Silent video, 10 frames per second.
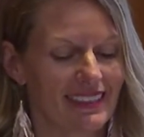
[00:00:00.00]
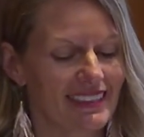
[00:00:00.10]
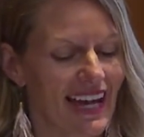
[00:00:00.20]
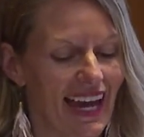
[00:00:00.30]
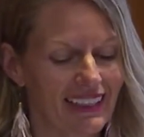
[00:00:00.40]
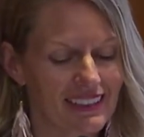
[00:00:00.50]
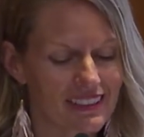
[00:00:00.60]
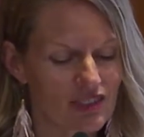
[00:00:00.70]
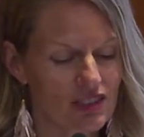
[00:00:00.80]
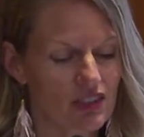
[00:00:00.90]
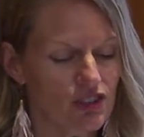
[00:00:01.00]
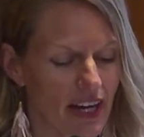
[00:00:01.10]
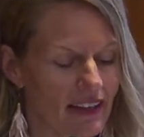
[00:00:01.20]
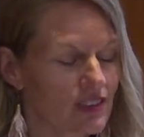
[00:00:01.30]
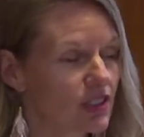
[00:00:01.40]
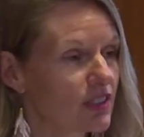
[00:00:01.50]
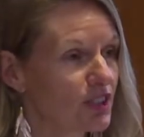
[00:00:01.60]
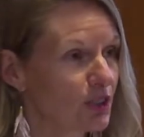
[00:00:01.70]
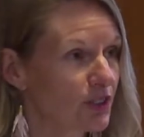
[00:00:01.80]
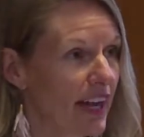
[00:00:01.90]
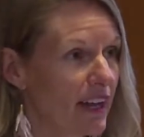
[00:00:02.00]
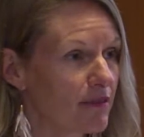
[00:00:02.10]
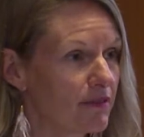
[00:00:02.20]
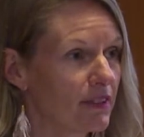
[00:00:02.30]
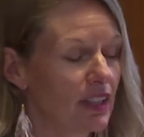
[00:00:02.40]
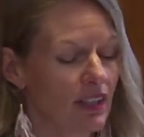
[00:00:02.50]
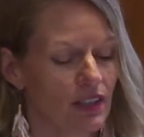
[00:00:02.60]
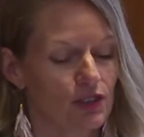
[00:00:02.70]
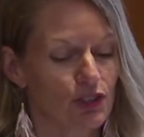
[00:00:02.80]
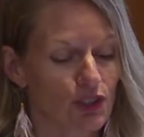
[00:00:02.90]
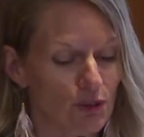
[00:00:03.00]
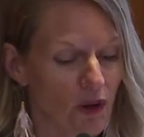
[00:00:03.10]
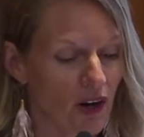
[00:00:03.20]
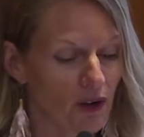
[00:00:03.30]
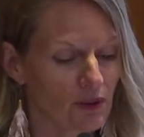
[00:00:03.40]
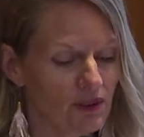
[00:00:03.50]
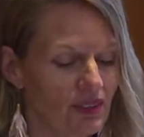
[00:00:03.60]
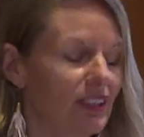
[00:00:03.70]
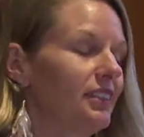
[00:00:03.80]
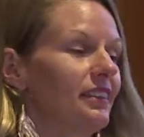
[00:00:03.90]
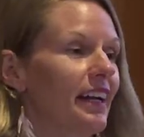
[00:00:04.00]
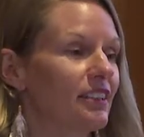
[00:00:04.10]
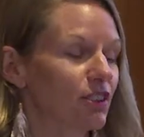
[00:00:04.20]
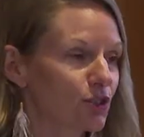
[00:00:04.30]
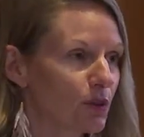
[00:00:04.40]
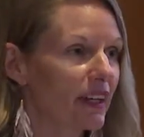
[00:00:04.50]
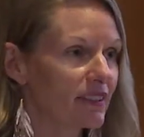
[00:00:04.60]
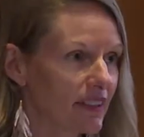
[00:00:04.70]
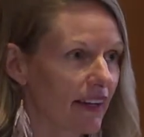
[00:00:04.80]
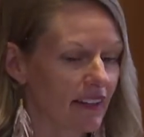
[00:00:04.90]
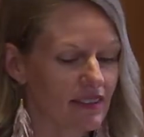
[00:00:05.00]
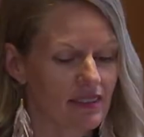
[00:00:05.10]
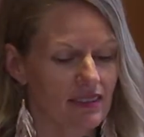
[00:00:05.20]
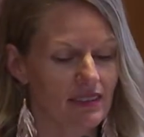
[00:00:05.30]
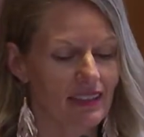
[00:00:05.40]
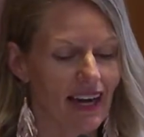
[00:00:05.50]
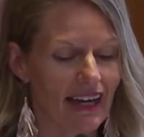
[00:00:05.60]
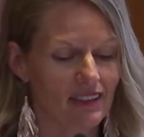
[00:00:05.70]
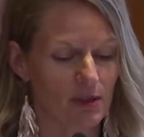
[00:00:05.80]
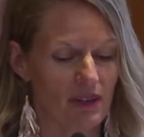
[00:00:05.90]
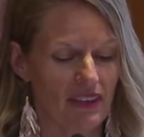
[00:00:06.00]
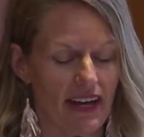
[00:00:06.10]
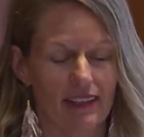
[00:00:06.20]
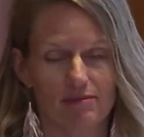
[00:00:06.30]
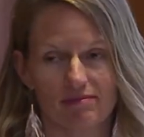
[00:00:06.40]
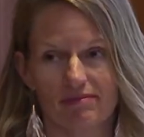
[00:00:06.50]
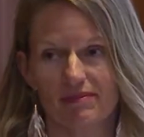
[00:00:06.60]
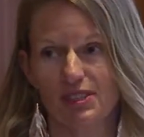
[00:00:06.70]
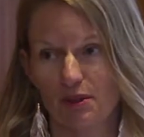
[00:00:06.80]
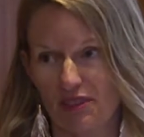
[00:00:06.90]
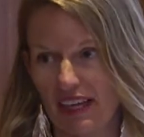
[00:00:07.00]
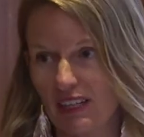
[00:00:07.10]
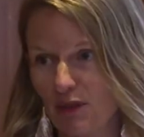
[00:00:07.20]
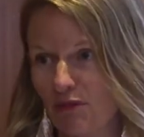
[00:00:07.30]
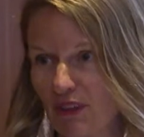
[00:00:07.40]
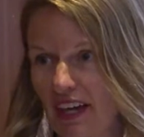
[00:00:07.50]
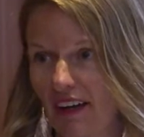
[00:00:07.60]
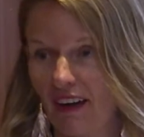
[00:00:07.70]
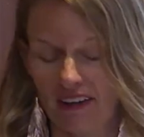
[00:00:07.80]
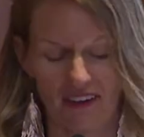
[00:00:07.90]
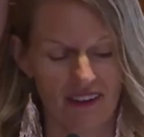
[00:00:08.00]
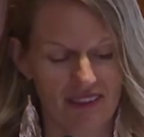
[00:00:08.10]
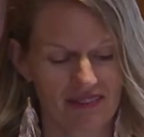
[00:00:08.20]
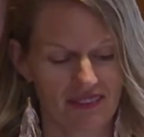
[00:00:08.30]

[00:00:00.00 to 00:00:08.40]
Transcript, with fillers: to add additional challenges to your life, to grow, and to trust us to guide you in that. So thank you for that honor.